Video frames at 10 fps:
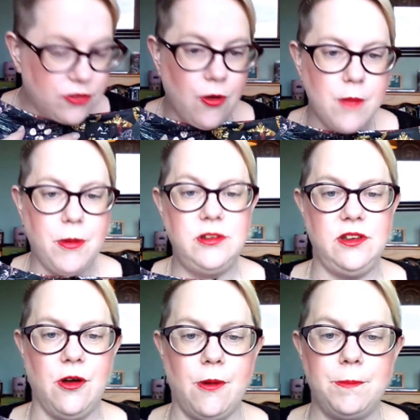quite
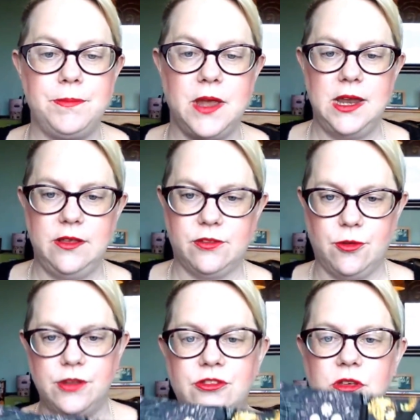bodycon. It is
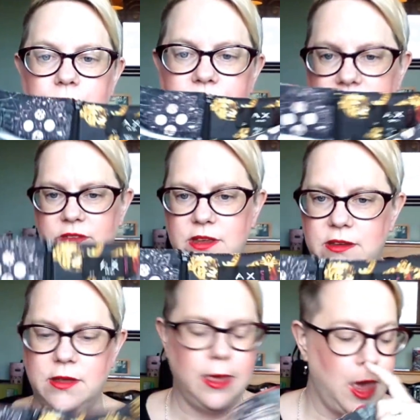quite super fitted.
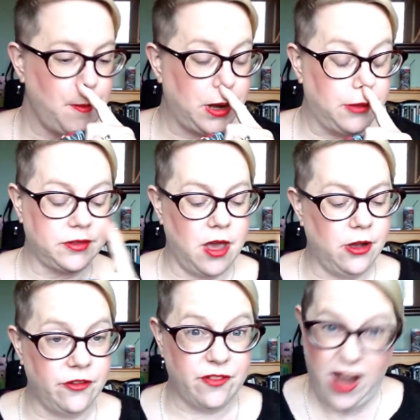But I was going
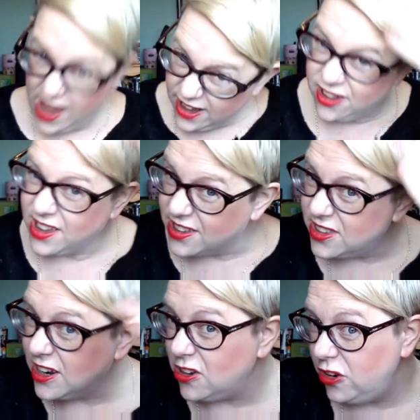off for a haircut
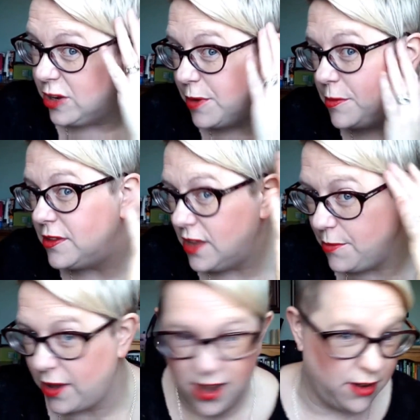yesterday, so you can probably see
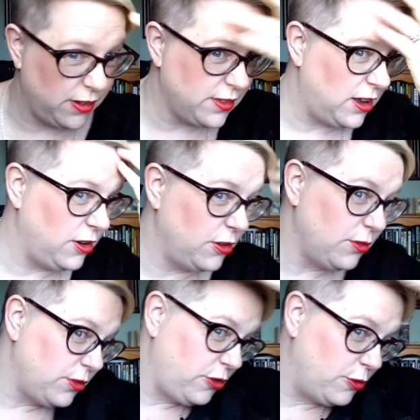my hair is a lot
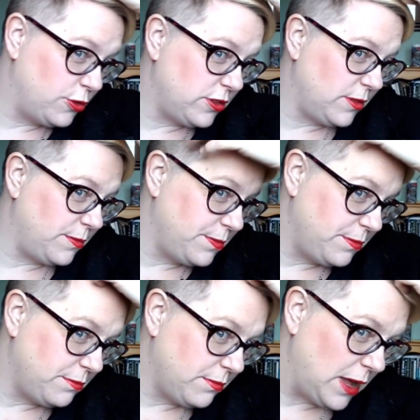shorter than
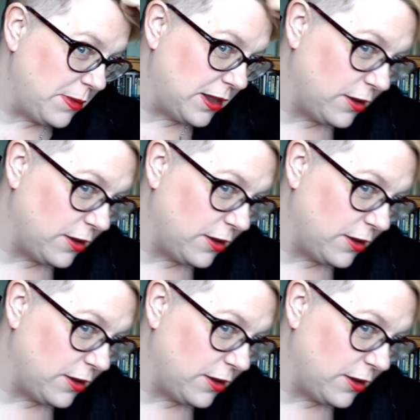maybe the